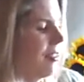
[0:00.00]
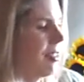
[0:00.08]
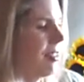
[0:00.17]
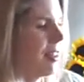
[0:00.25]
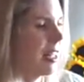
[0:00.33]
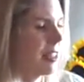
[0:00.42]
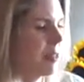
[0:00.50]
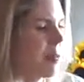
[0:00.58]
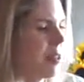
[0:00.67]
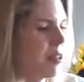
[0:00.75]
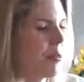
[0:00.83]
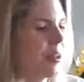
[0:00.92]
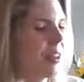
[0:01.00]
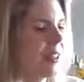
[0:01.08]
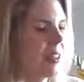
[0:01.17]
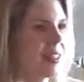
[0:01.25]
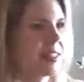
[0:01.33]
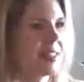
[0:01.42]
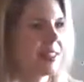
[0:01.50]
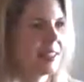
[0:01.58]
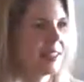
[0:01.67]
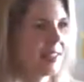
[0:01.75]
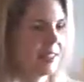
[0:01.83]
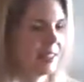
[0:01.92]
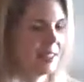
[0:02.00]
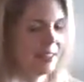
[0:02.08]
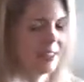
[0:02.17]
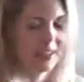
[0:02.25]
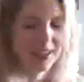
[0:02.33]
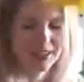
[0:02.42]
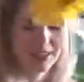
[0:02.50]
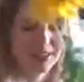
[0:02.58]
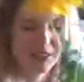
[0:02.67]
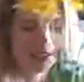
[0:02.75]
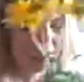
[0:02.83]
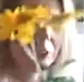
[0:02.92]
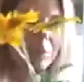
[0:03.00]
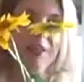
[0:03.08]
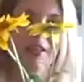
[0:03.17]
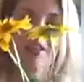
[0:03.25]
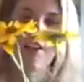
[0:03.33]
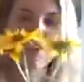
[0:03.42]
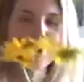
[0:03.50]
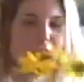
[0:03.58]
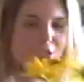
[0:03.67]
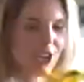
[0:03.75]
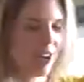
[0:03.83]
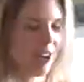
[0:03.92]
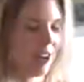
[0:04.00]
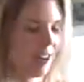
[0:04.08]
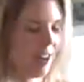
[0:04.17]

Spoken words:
we've got some other ones that are a little bit larger